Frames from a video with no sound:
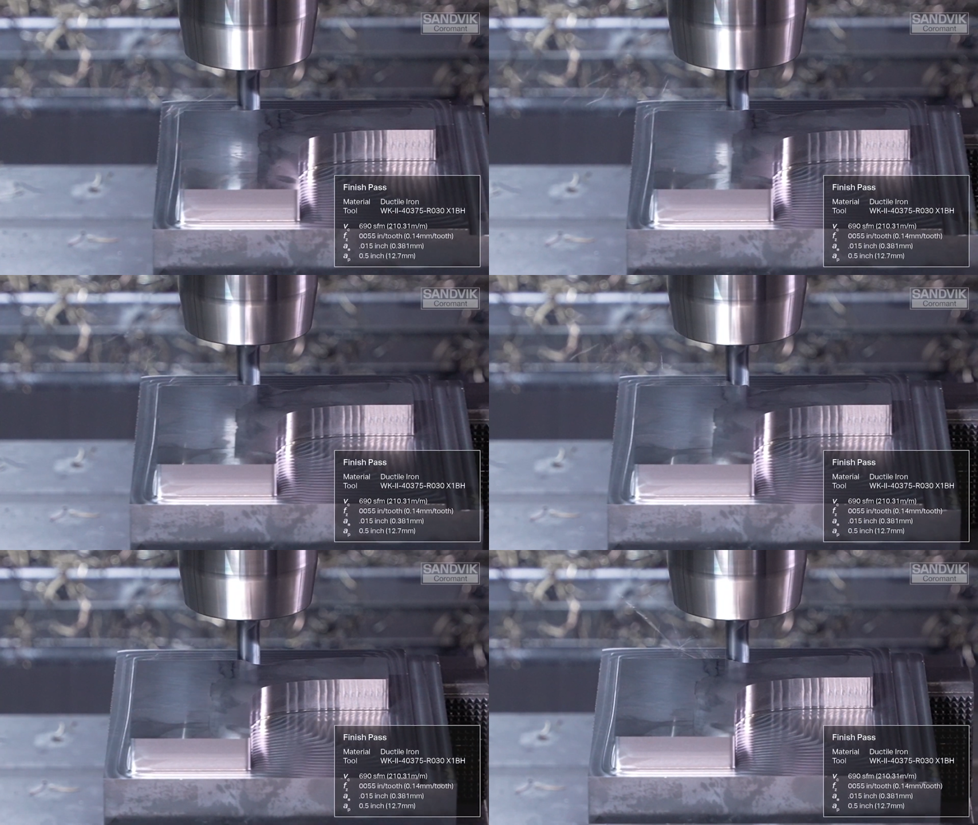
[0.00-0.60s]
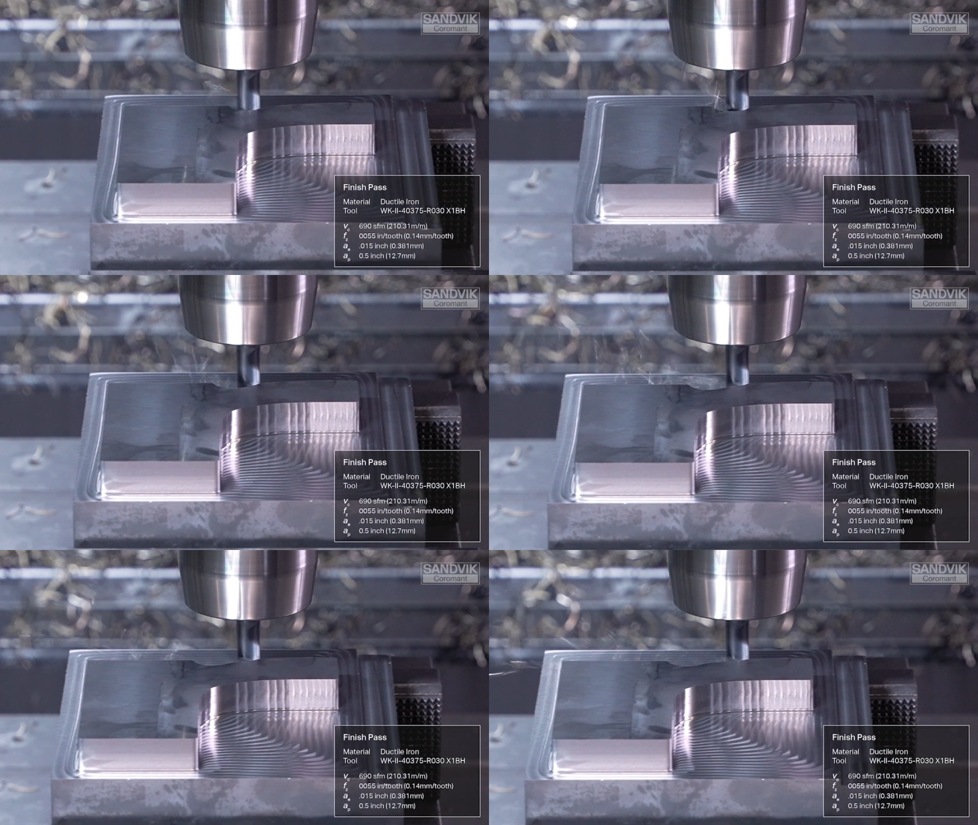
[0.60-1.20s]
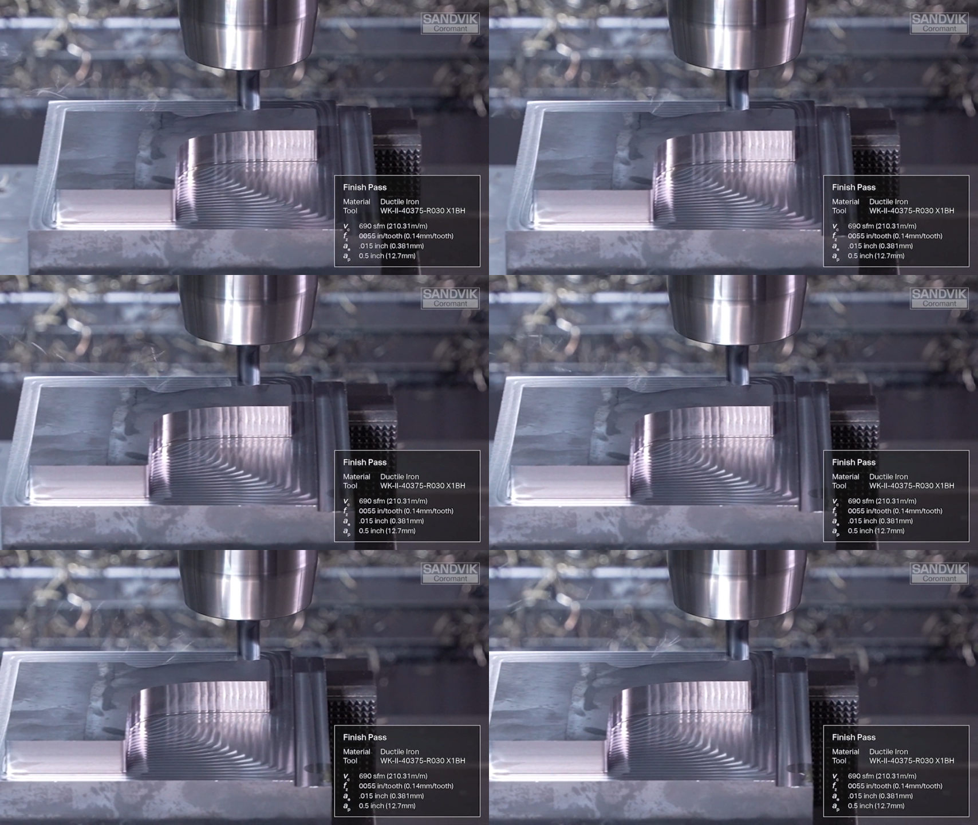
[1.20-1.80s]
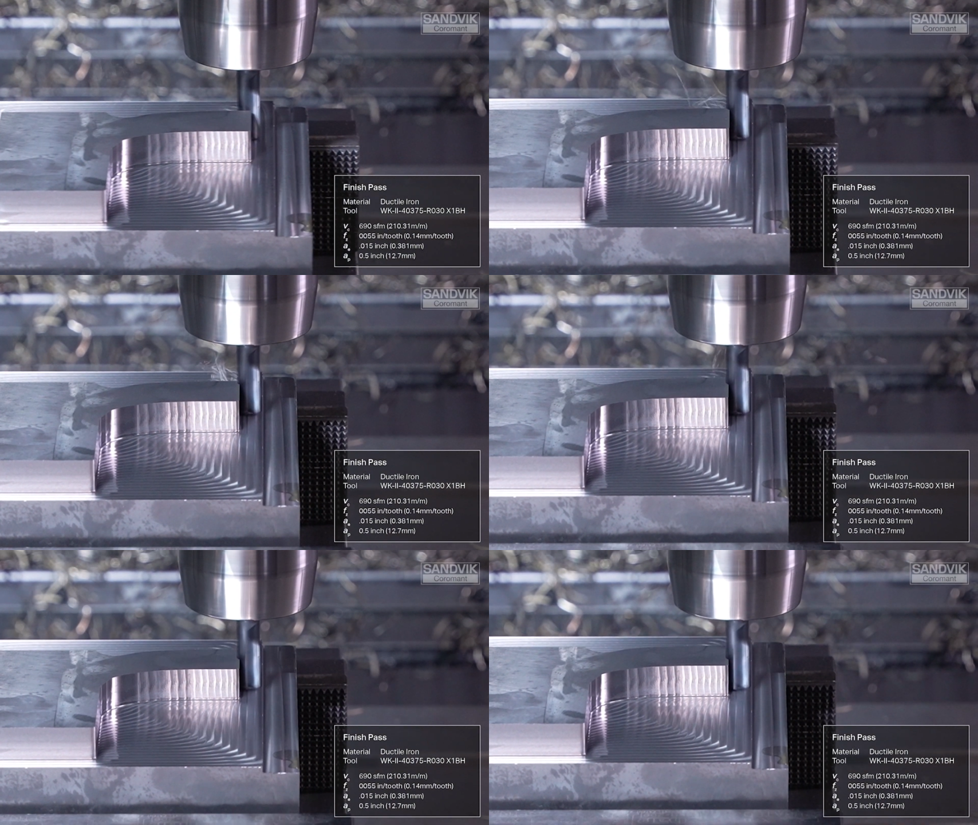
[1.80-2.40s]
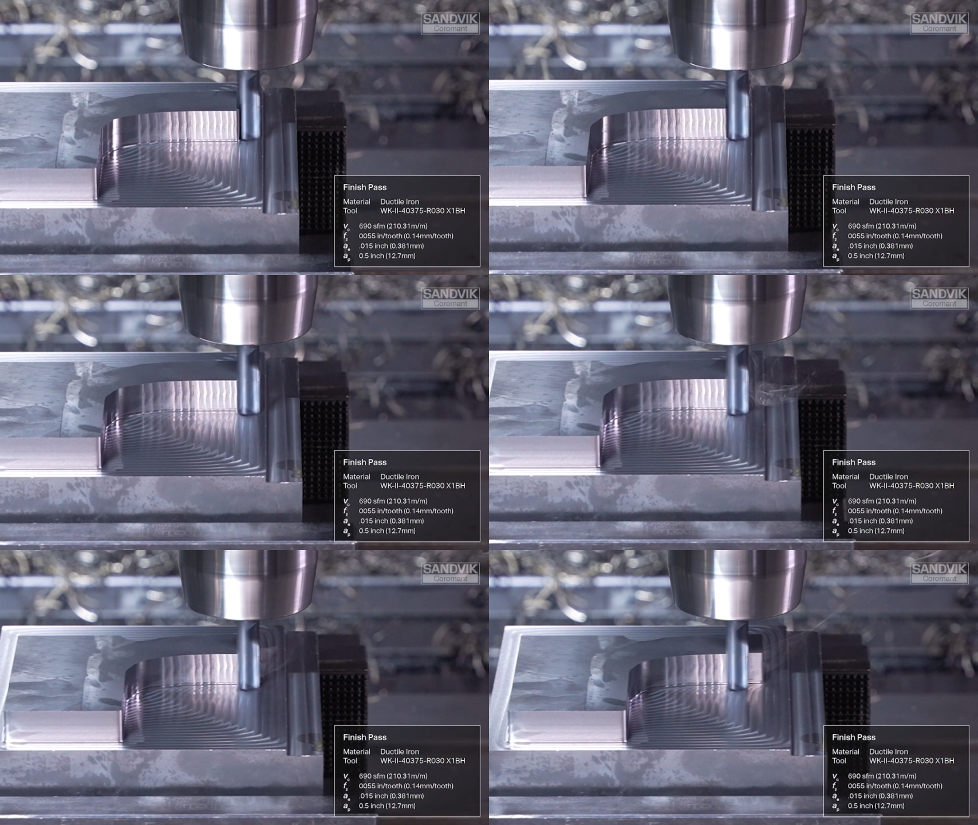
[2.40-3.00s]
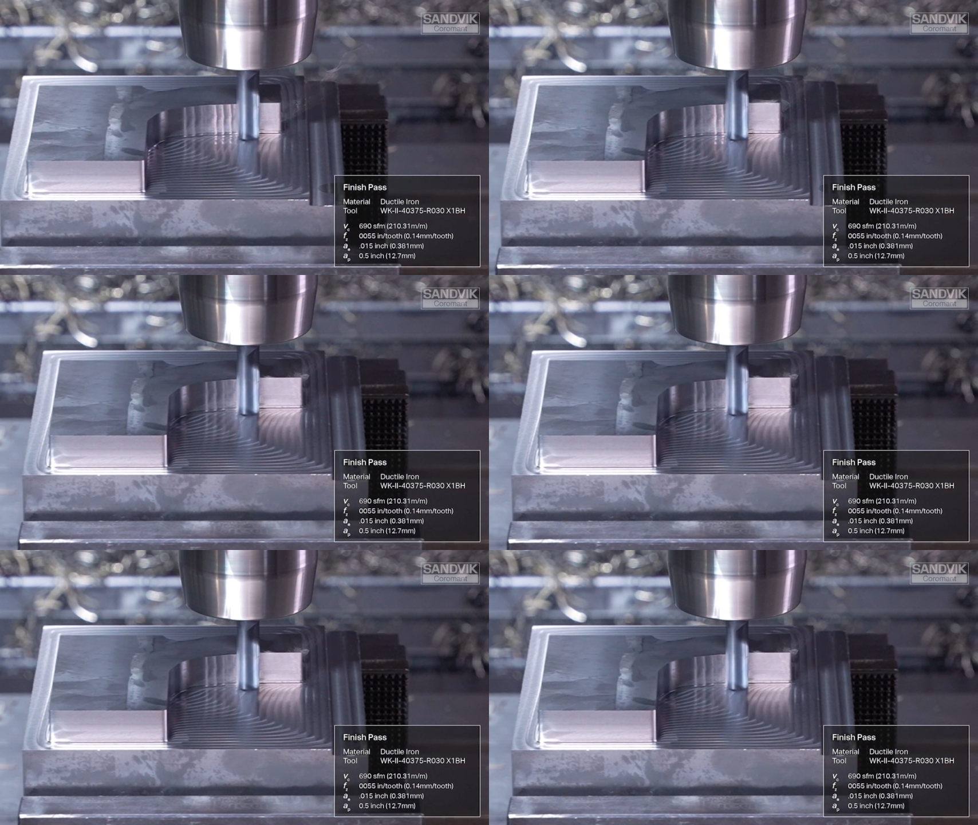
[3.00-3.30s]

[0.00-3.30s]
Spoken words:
No face is visible, so there are no lips to read.